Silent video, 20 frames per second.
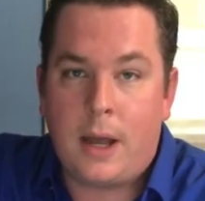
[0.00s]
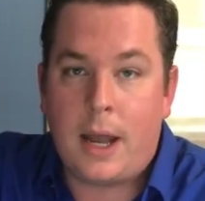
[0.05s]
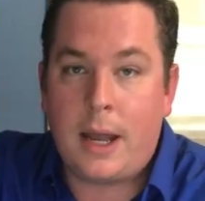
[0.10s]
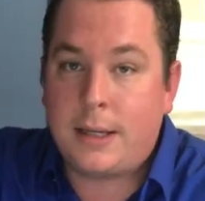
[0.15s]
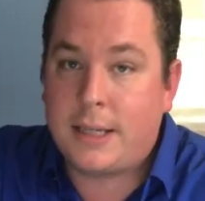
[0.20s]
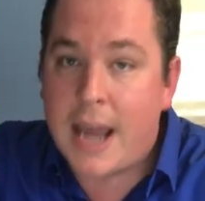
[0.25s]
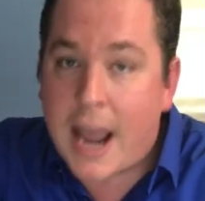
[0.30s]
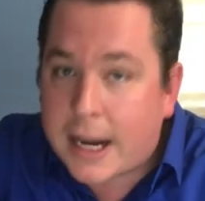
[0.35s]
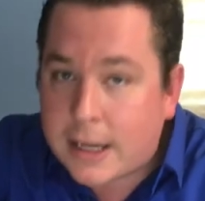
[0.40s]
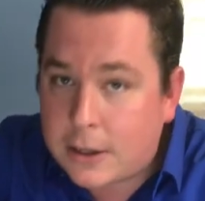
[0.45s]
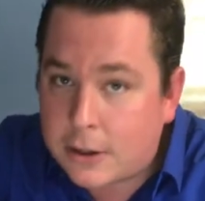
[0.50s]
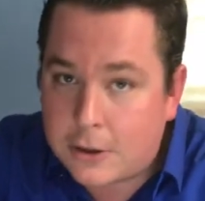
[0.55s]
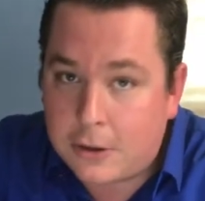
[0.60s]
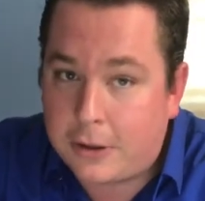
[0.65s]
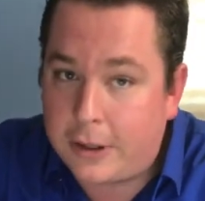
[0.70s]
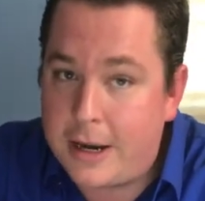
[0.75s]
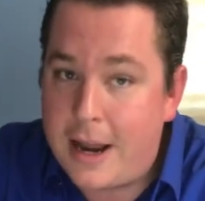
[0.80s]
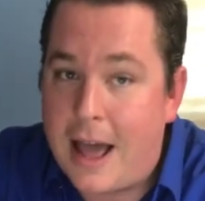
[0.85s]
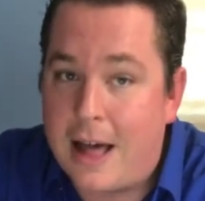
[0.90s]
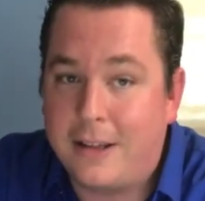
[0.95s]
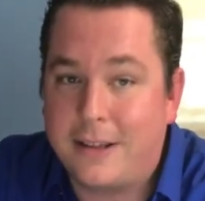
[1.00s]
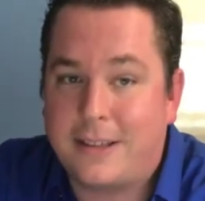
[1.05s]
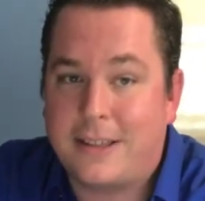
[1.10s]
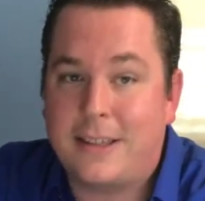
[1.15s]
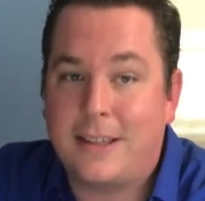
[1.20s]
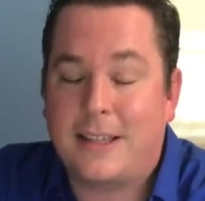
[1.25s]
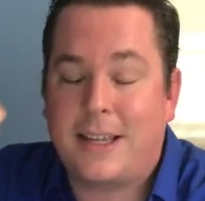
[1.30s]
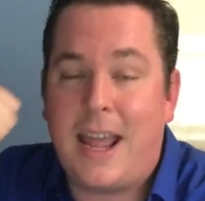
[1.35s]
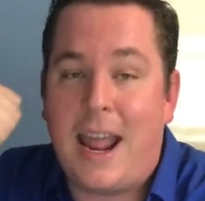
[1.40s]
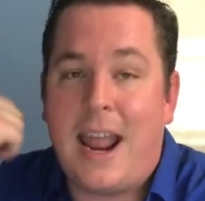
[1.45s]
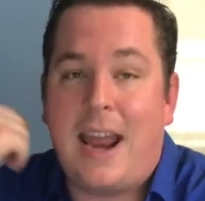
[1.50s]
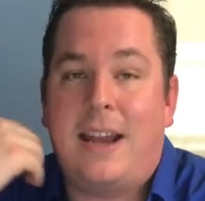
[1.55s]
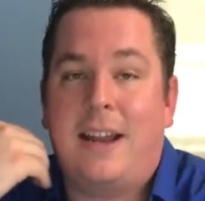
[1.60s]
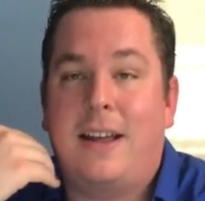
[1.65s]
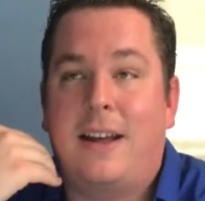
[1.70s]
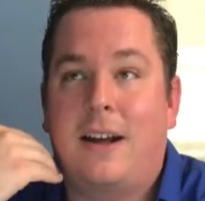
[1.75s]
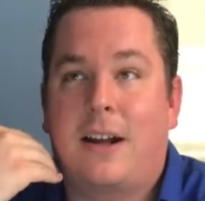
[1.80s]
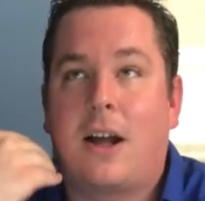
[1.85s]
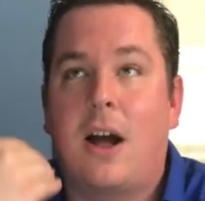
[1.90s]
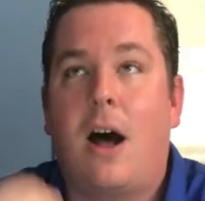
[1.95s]
And technical analysis can't
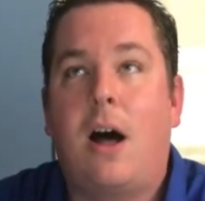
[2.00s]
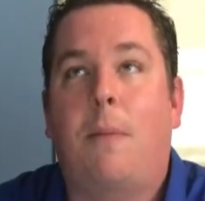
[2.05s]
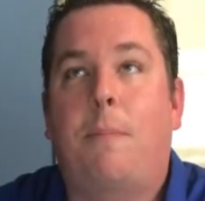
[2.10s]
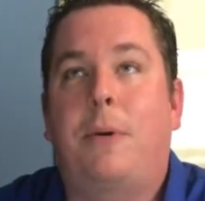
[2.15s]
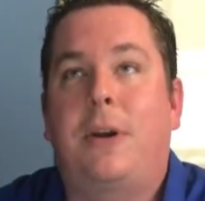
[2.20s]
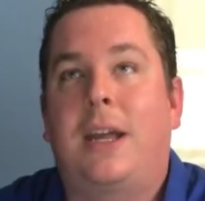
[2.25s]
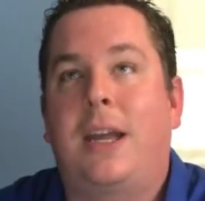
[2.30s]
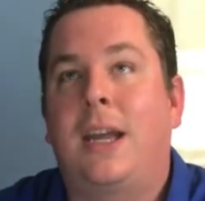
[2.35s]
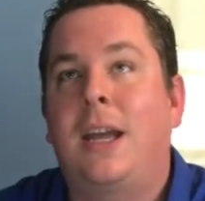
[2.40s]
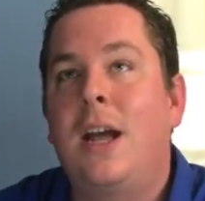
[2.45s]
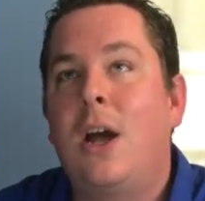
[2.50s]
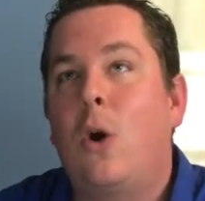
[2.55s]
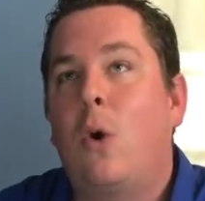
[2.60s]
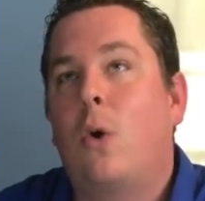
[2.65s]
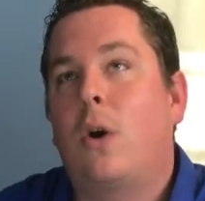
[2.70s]
accompany